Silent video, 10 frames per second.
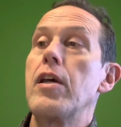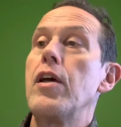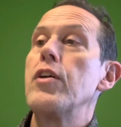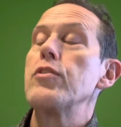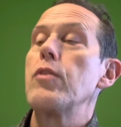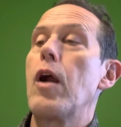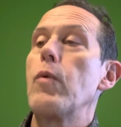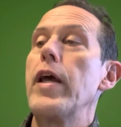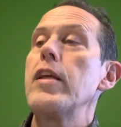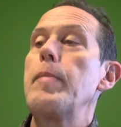So I
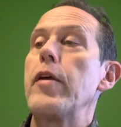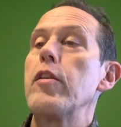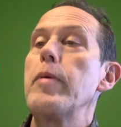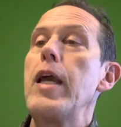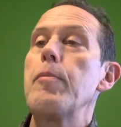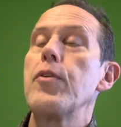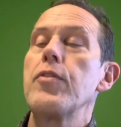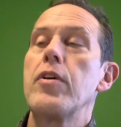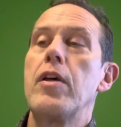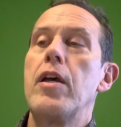read and compared the papers,
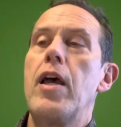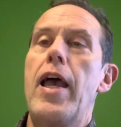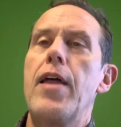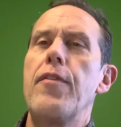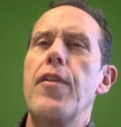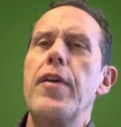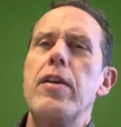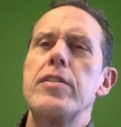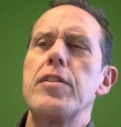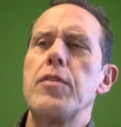and the thing
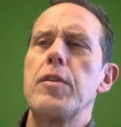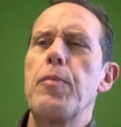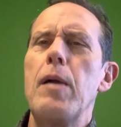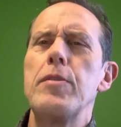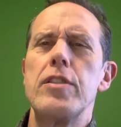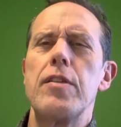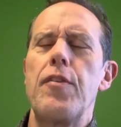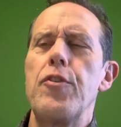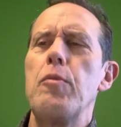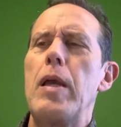is that the premises of the
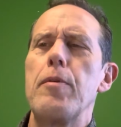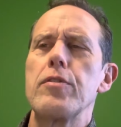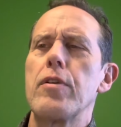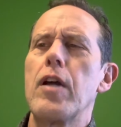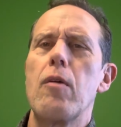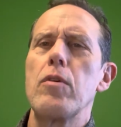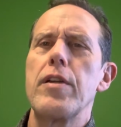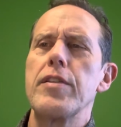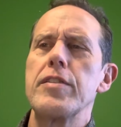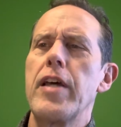two papers are not really
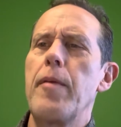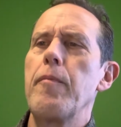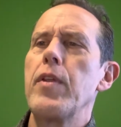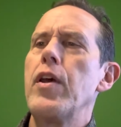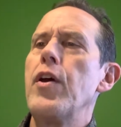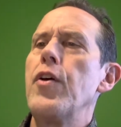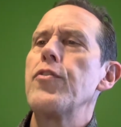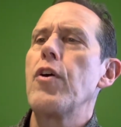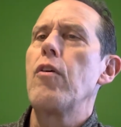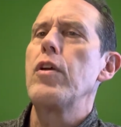the same.
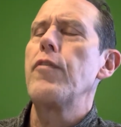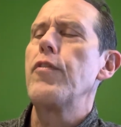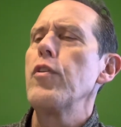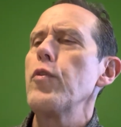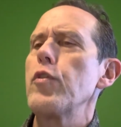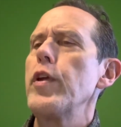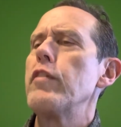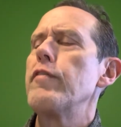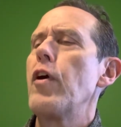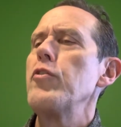So if you read the
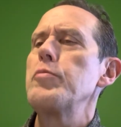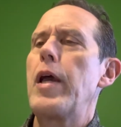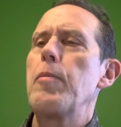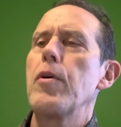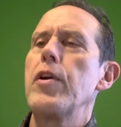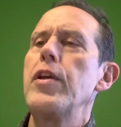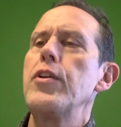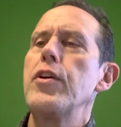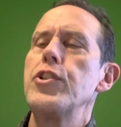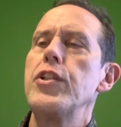Vose paper,
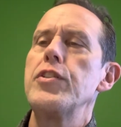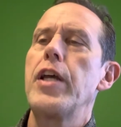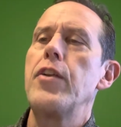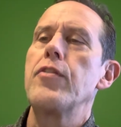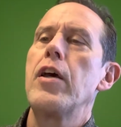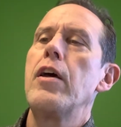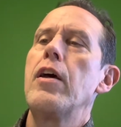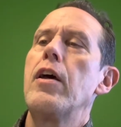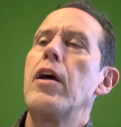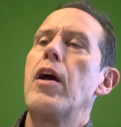she states,
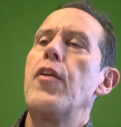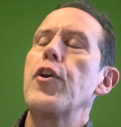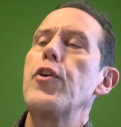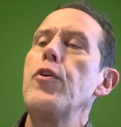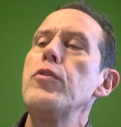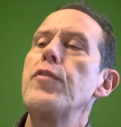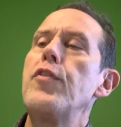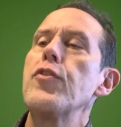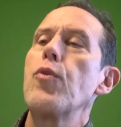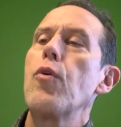the cues of
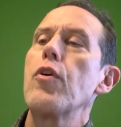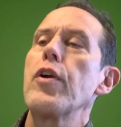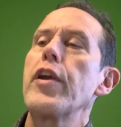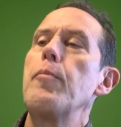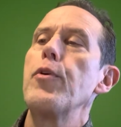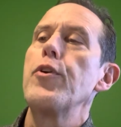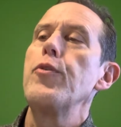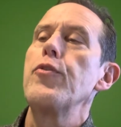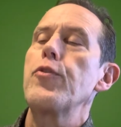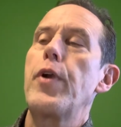disorder can
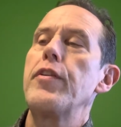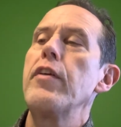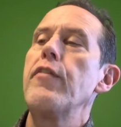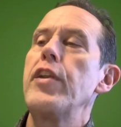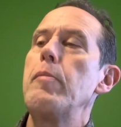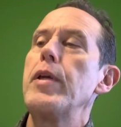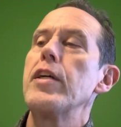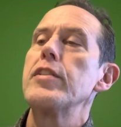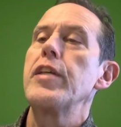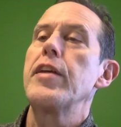produce creativity
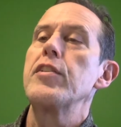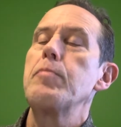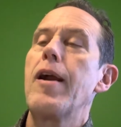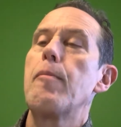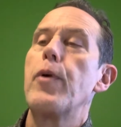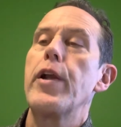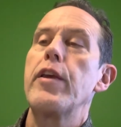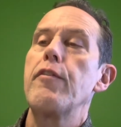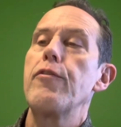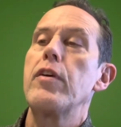because they inspire breaking
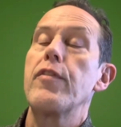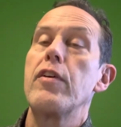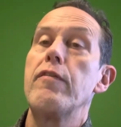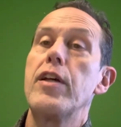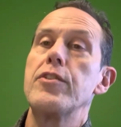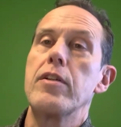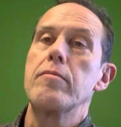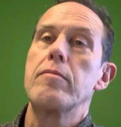free of convention,